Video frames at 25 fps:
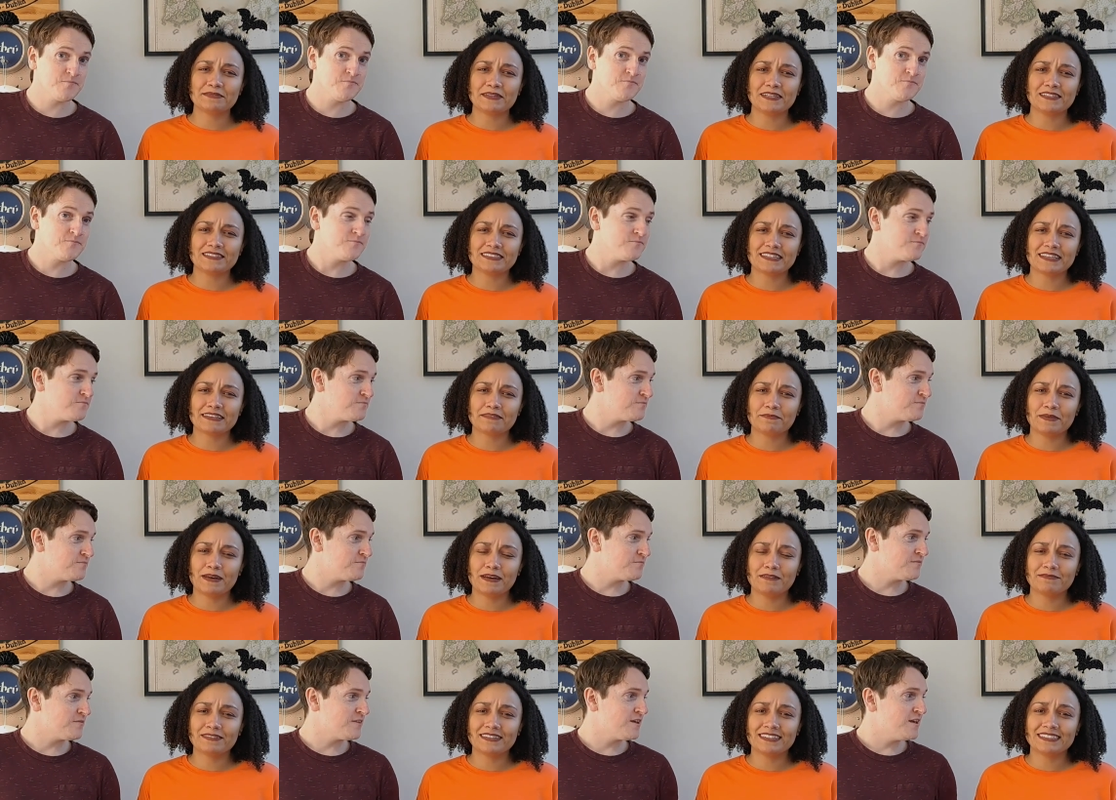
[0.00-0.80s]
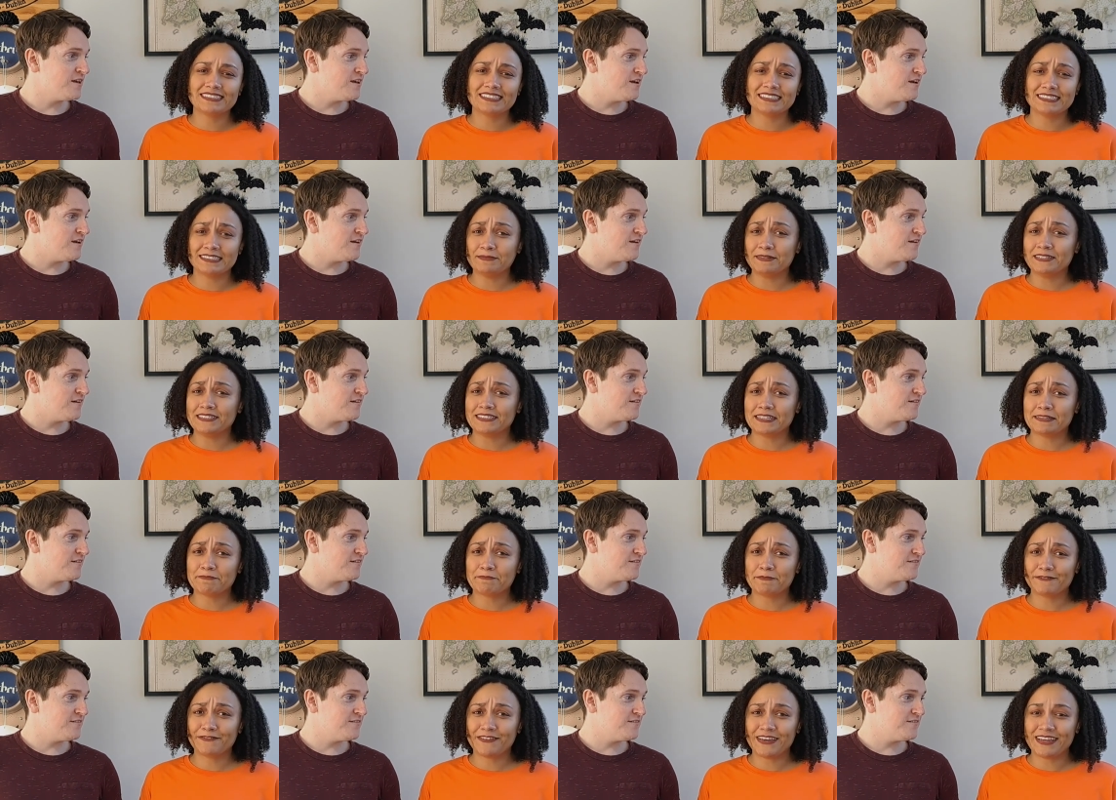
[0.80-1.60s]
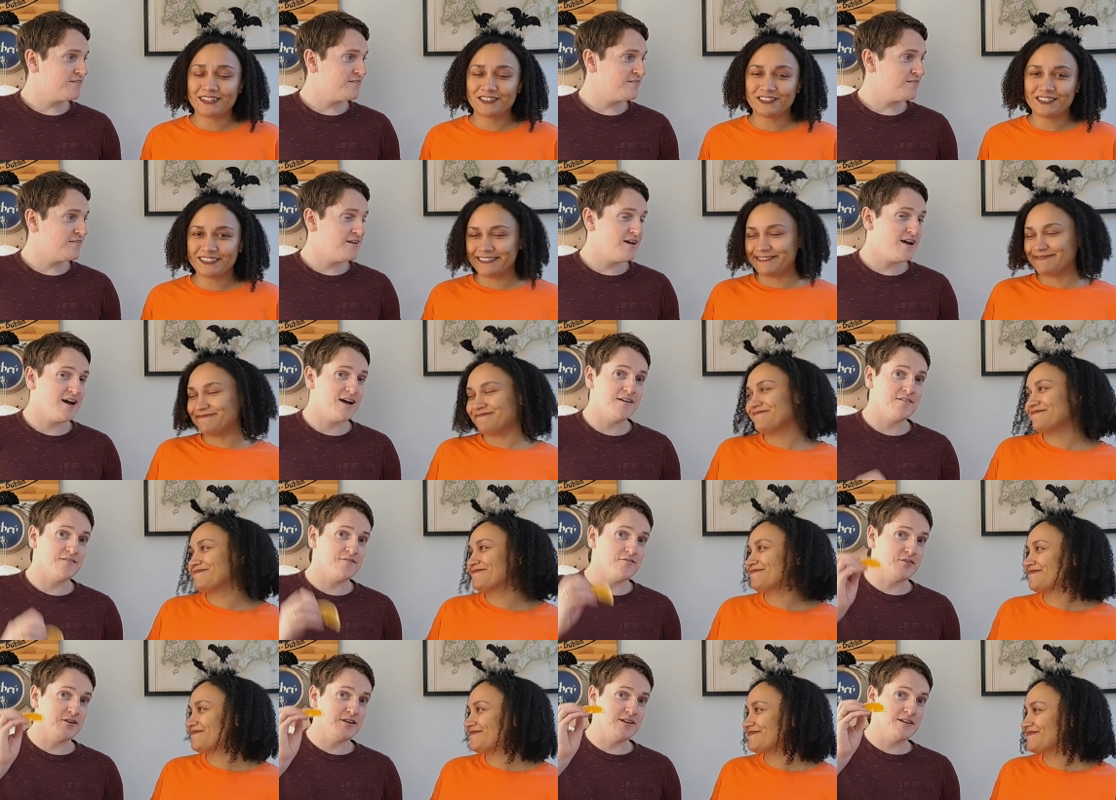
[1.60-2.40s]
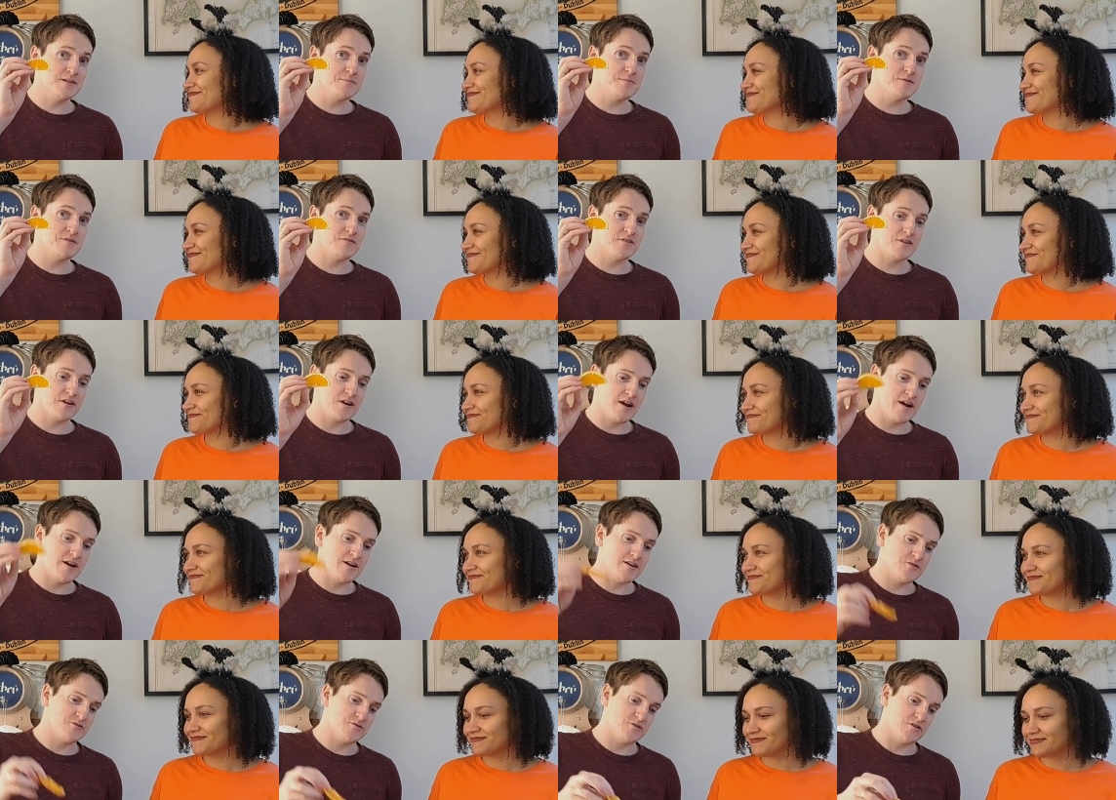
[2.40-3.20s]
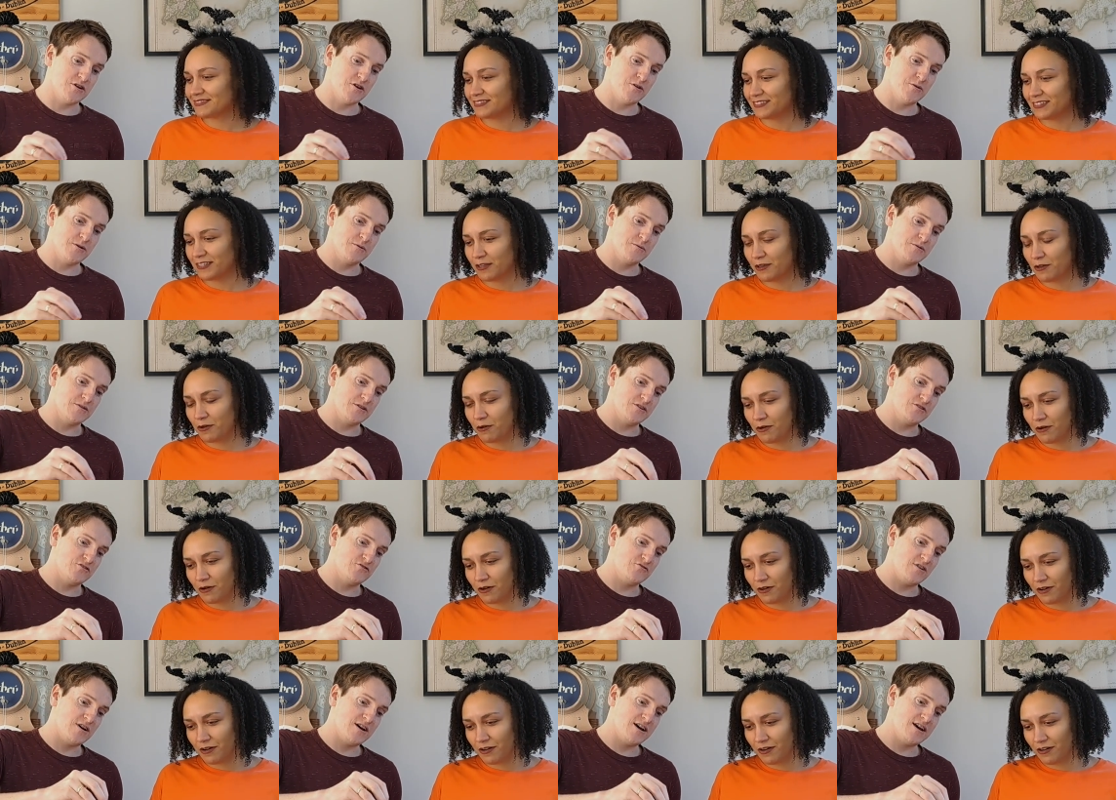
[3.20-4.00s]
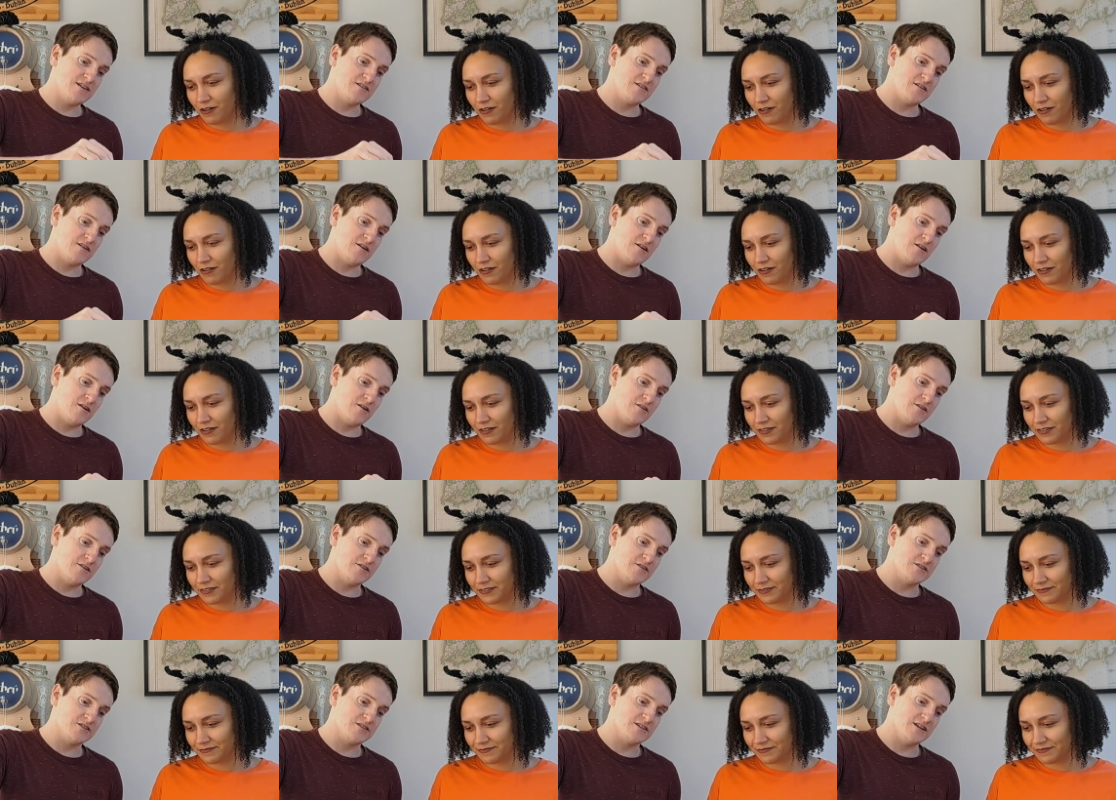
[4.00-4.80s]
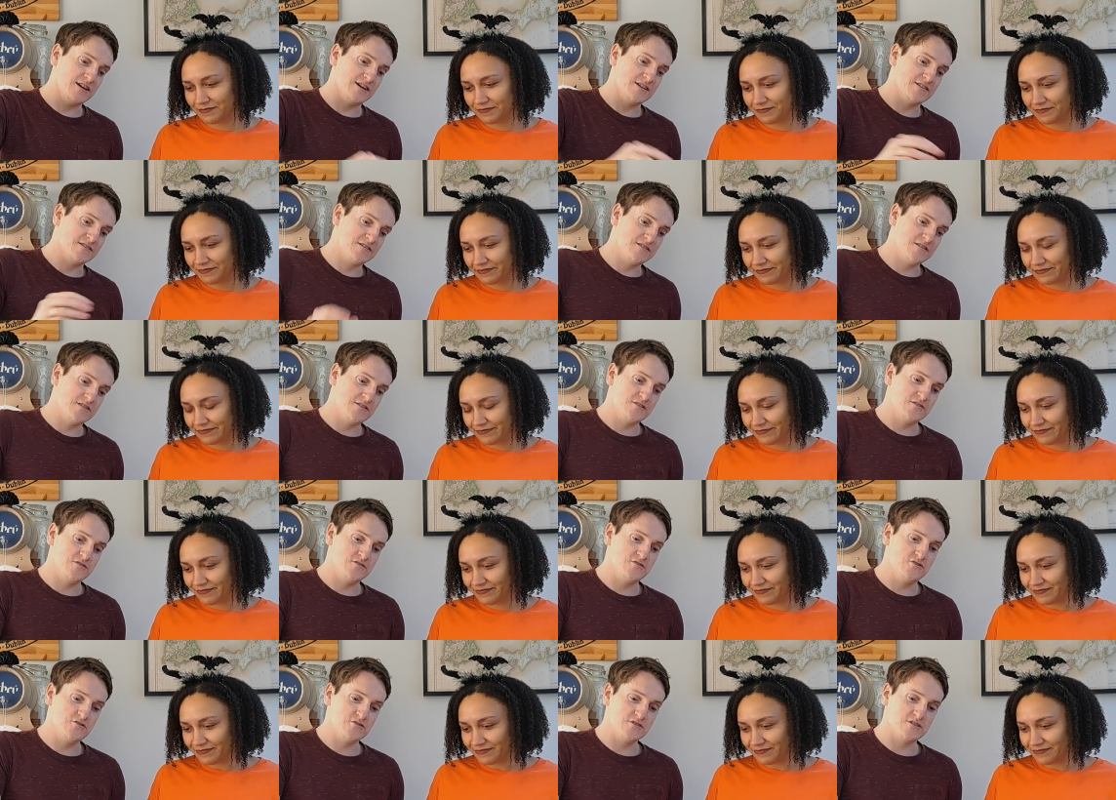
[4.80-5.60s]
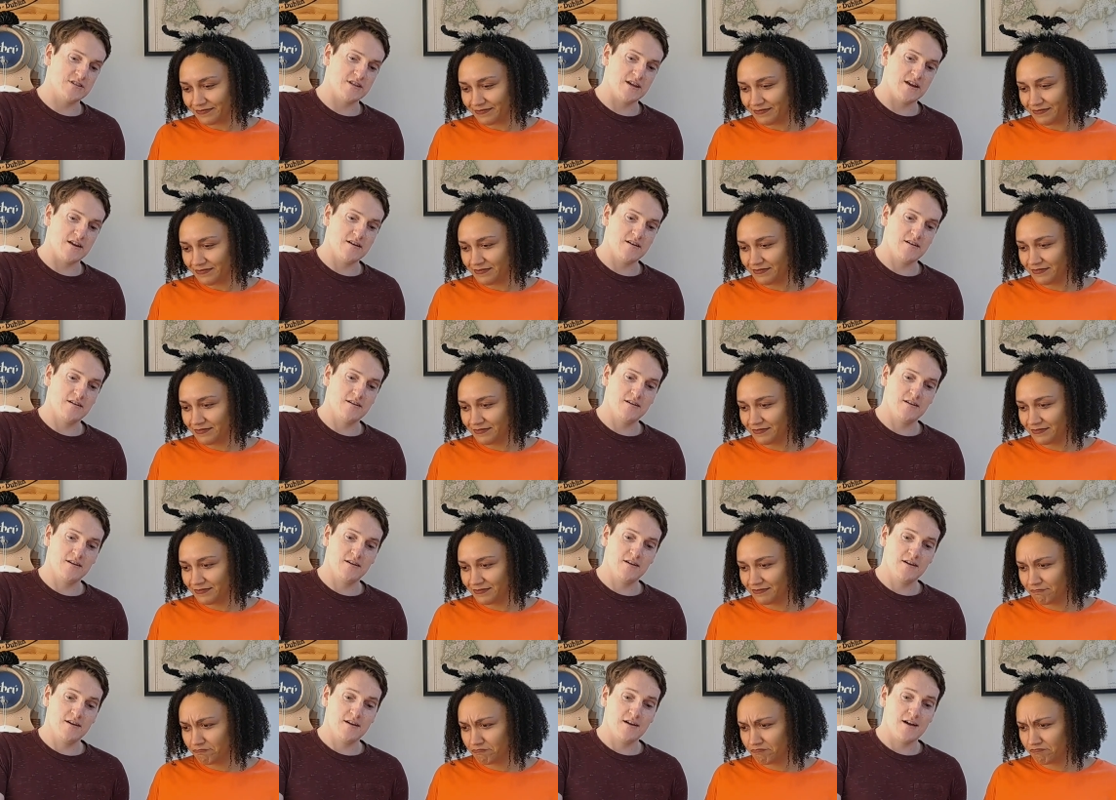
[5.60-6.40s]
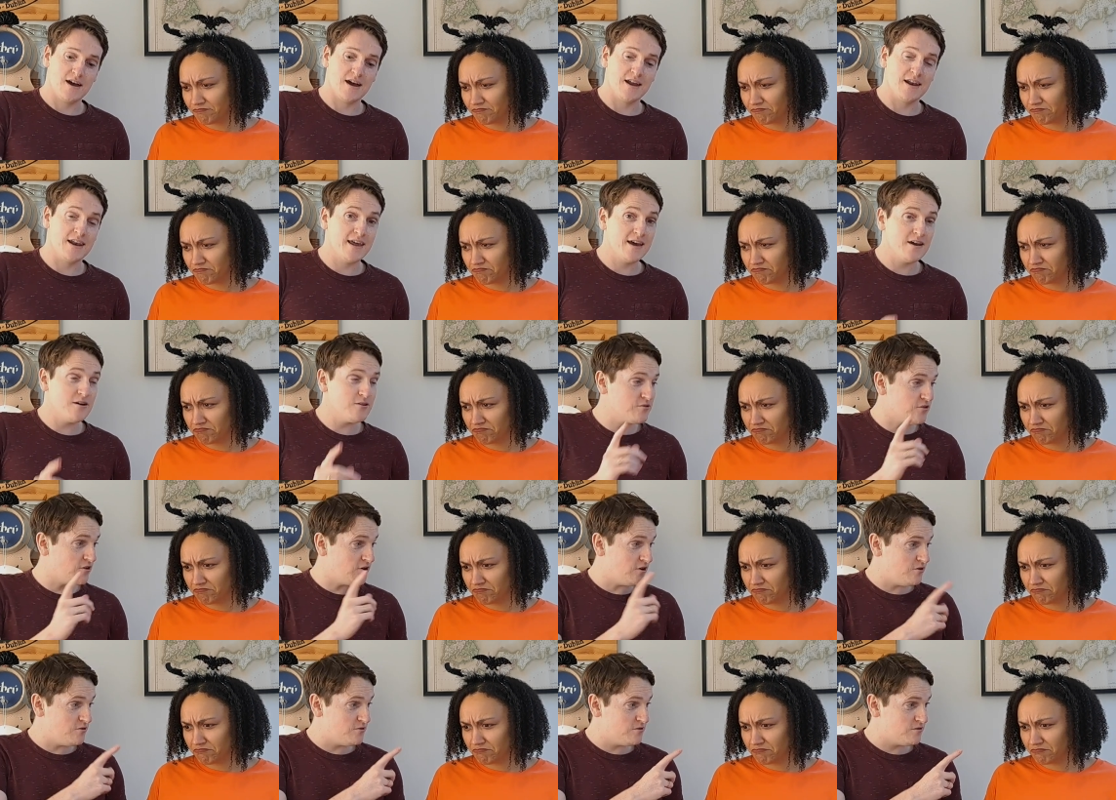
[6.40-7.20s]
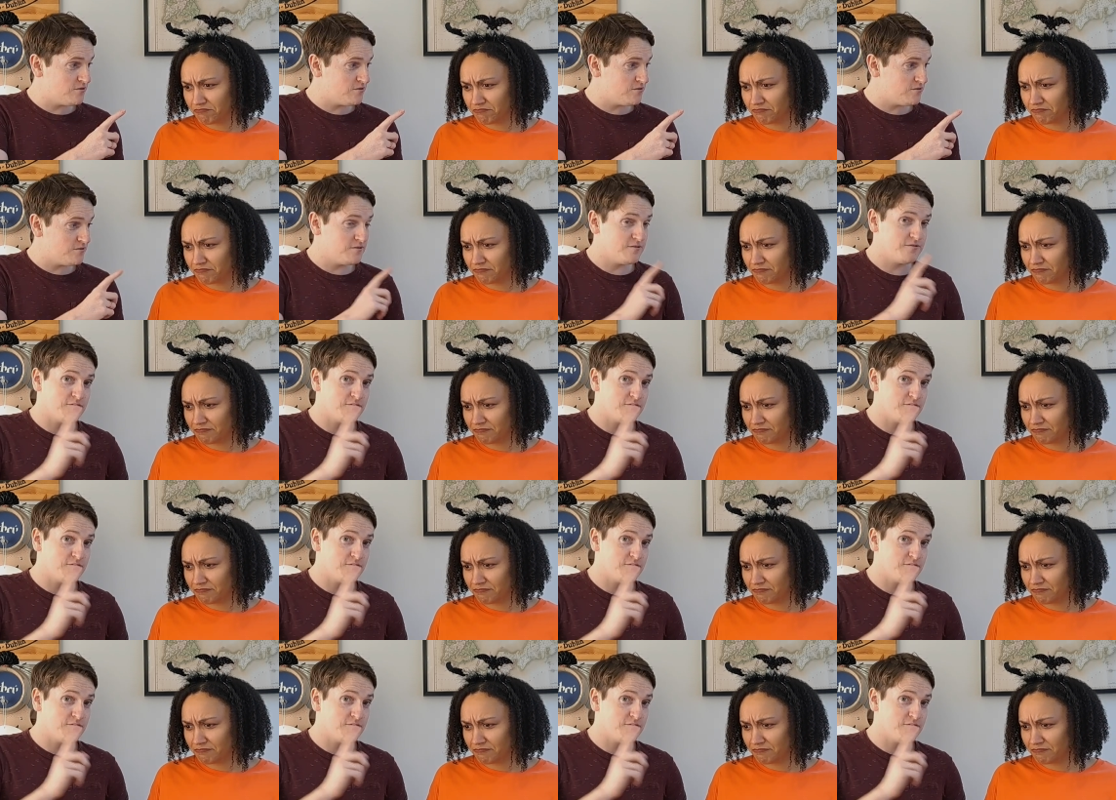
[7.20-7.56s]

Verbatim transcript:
Speaker 1: it smells like pumpkins, it smells like perfection.
Speaker 2: And for a little bit of a garnish, we're gonna go in with a dried orange slice just there. And now though,